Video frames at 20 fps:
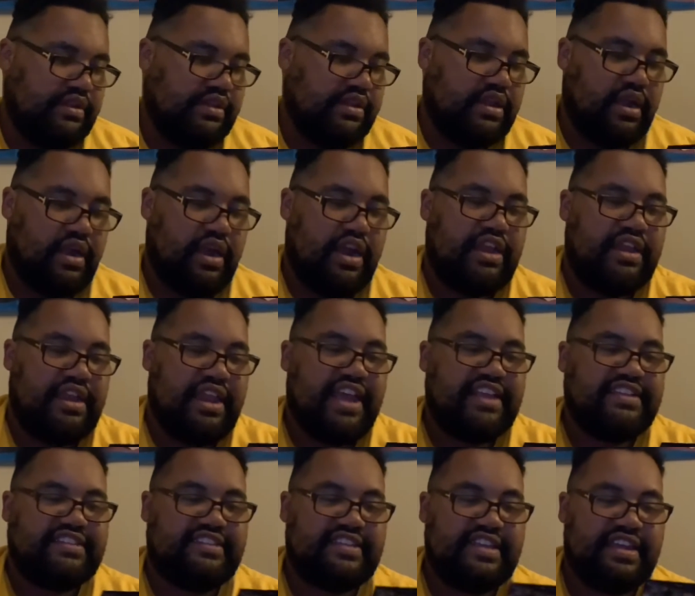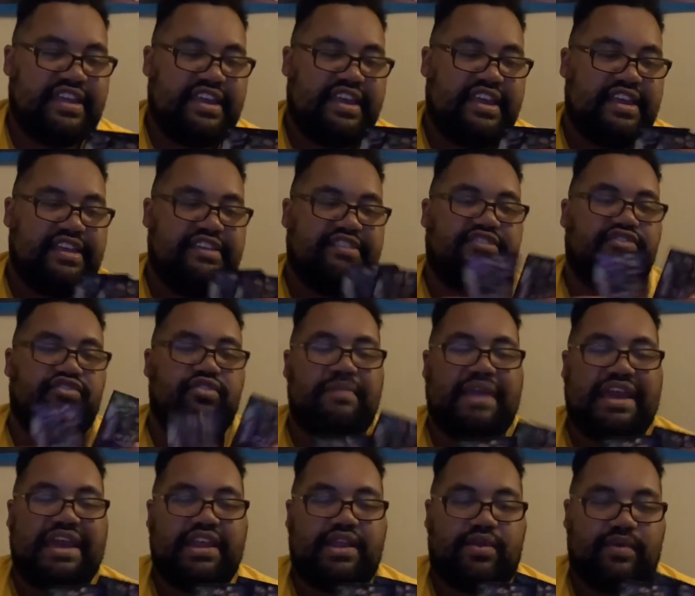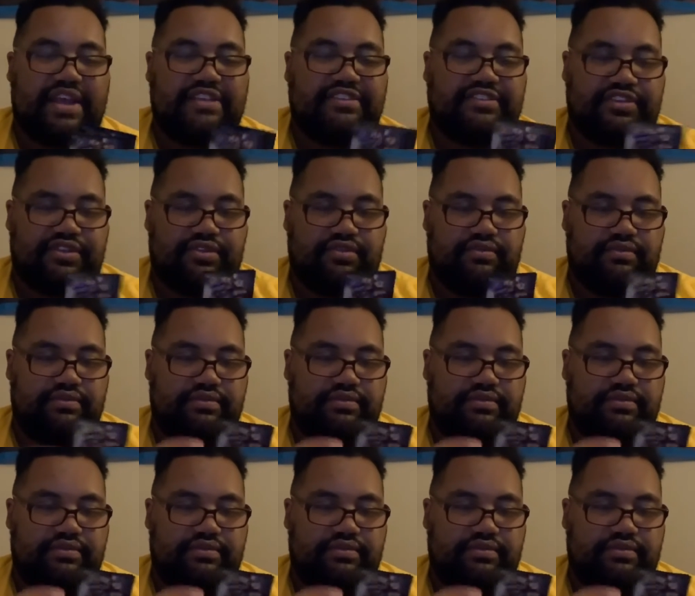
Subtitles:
Alright, next is Dramatic Rescue.